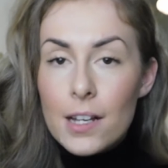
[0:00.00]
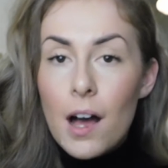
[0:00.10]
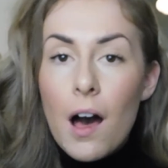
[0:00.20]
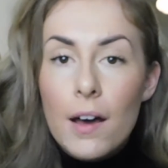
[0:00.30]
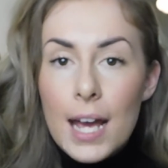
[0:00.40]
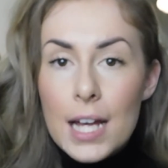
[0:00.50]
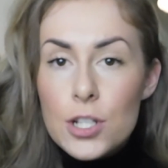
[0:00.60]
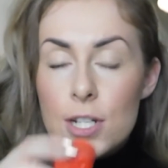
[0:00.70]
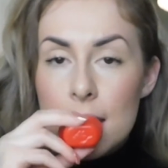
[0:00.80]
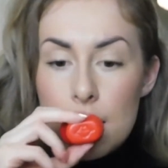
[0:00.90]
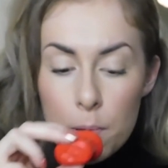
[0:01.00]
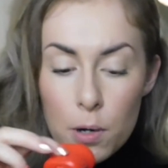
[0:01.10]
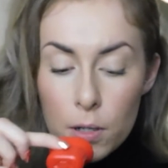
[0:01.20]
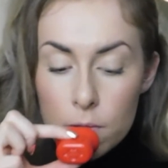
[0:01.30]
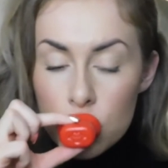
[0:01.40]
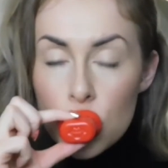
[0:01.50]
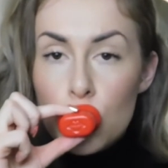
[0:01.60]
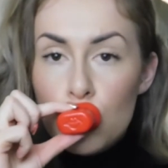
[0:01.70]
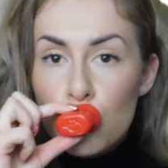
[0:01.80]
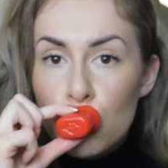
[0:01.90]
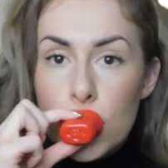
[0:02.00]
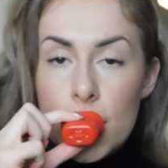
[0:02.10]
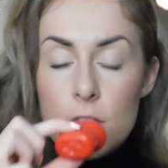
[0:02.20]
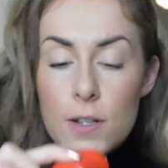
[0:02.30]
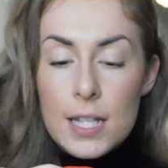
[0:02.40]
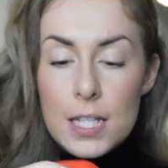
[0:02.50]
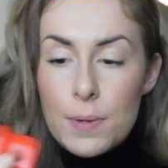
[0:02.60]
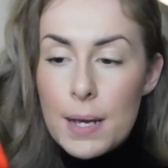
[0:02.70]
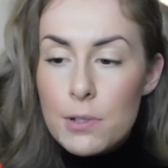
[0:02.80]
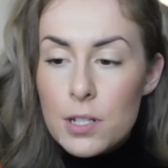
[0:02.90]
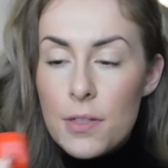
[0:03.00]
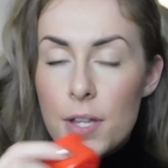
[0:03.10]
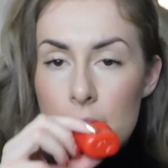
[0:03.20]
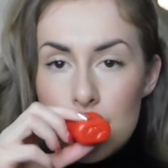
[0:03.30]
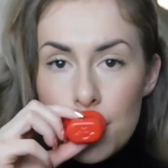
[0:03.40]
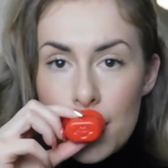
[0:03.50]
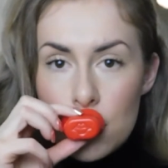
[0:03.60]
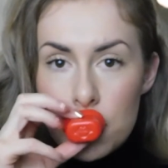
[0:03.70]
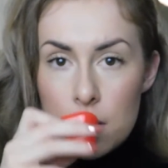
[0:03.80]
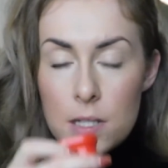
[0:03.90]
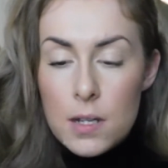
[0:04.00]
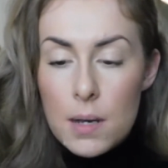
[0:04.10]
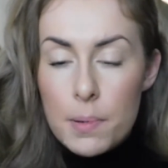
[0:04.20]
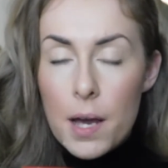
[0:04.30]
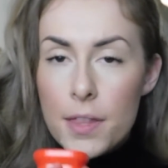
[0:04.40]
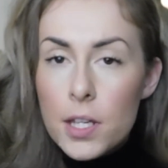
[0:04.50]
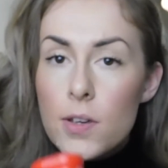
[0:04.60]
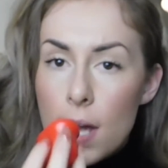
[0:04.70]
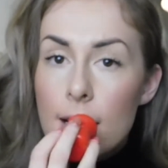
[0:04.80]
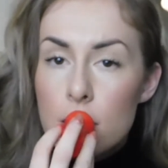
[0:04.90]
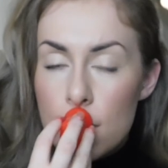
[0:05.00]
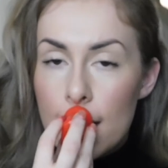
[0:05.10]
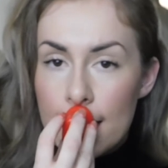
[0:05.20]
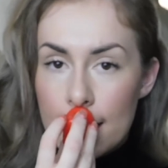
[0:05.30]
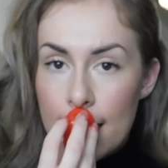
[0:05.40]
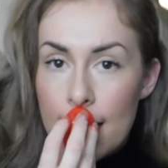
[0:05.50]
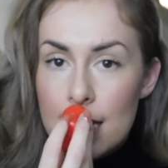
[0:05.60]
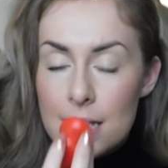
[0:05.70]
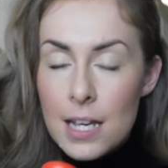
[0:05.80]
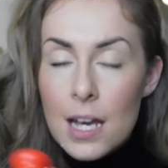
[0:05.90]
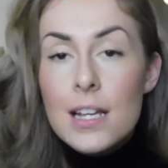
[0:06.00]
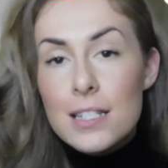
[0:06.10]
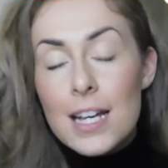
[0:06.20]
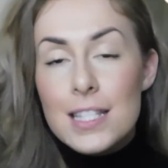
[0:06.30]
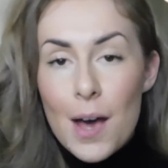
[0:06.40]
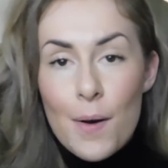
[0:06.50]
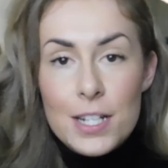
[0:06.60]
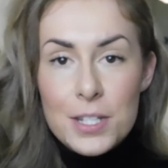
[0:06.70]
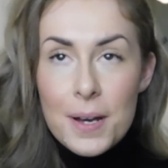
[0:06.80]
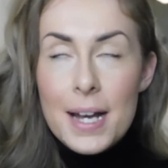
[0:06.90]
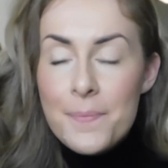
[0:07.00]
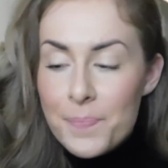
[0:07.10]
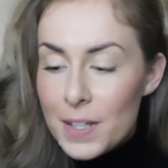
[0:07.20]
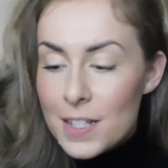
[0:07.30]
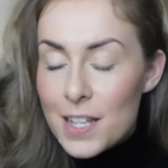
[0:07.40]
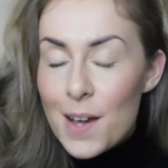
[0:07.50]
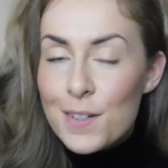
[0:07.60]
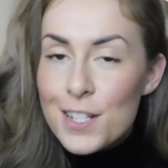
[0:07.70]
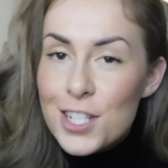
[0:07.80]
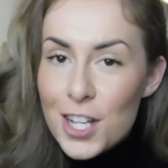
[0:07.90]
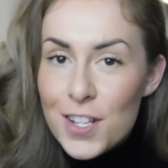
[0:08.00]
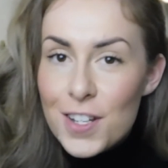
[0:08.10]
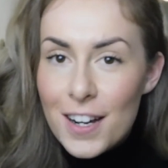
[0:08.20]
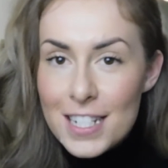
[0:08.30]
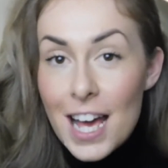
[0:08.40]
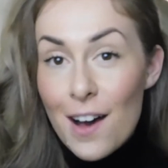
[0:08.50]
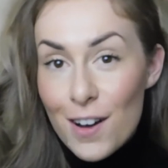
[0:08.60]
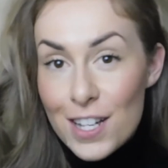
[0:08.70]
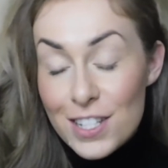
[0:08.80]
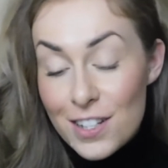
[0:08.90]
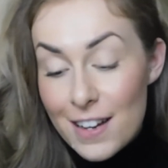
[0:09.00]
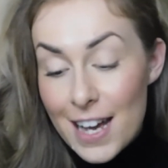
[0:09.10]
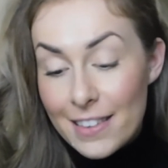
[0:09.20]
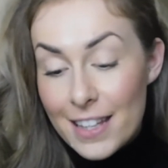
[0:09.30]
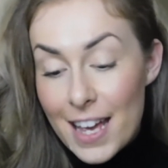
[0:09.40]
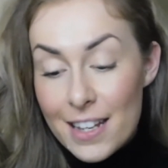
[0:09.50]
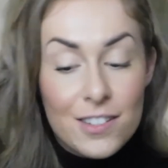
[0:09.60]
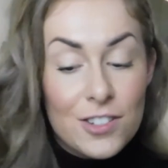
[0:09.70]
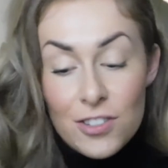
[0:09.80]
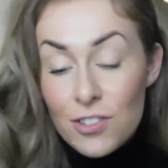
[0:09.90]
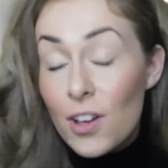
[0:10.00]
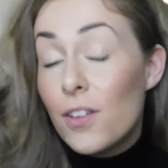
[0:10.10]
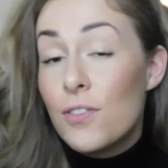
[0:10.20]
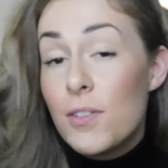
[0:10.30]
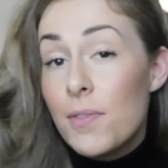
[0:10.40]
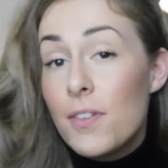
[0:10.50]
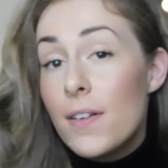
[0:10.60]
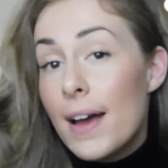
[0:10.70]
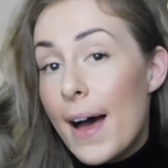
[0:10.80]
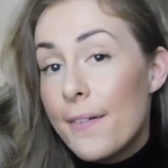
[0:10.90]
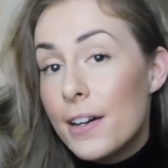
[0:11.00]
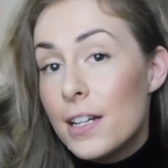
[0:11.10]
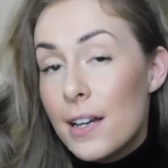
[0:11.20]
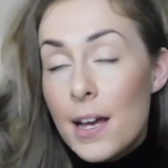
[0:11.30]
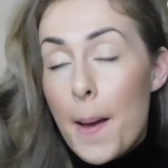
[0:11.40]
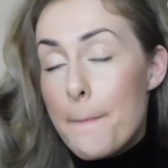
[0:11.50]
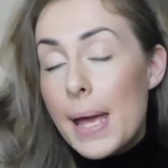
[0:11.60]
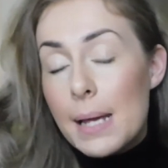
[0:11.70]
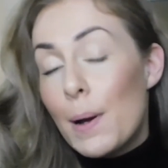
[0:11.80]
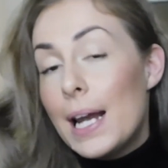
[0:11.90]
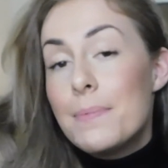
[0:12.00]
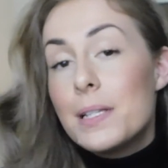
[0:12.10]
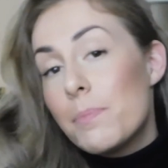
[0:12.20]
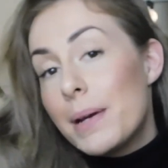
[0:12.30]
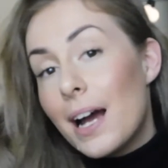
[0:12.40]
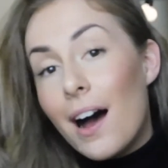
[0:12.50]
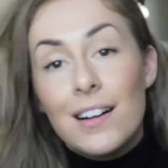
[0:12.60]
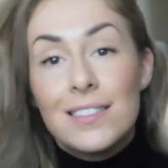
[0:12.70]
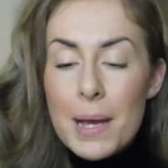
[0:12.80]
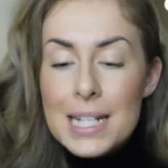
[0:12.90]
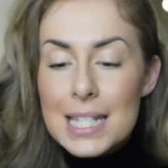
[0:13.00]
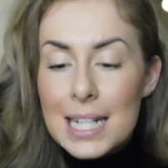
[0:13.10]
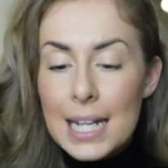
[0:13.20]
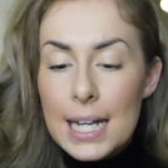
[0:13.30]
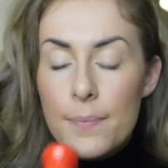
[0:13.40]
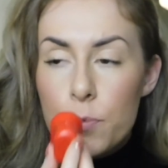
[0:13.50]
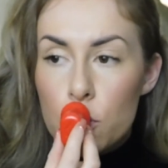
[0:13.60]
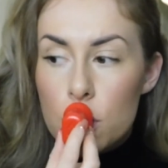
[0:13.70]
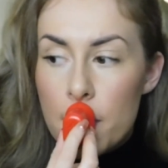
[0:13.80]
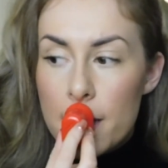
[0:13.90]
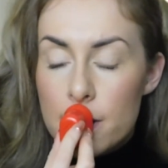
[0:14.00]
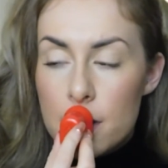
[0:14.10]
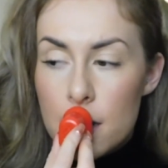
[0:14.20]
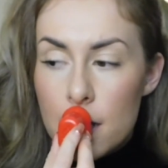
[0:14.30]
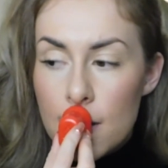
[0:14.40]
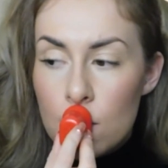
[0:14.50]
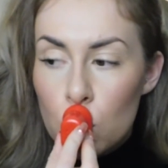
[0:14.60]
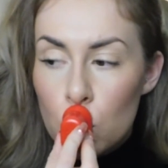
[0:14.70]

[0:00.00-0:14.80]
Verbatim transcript: I can't actually keep it on when I do it this way, which I think is the way you're supposed to do it. But I think you can do it like this. So that's how I do it. So I'm going to show you guys how I do it and then just go through with you how I make my lips look bigger. Basically, you're supposed to...